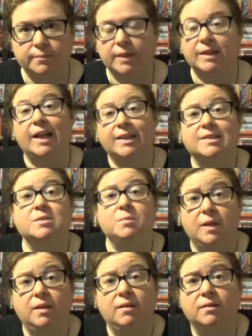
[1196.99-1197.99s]
And that to
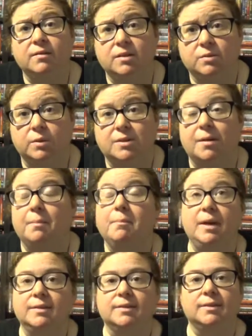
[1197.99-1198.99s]
me is what's
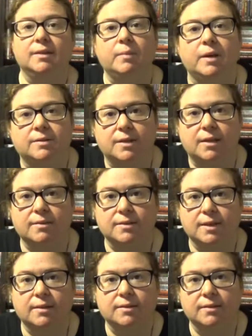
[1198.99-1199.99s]
amazing about Day of the
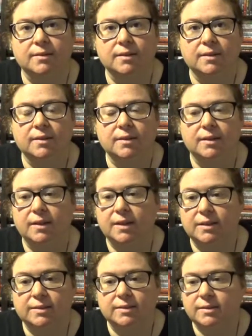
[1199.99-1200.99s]
Dead,
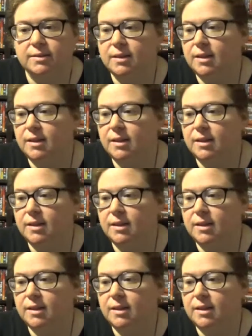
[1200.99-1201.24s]
is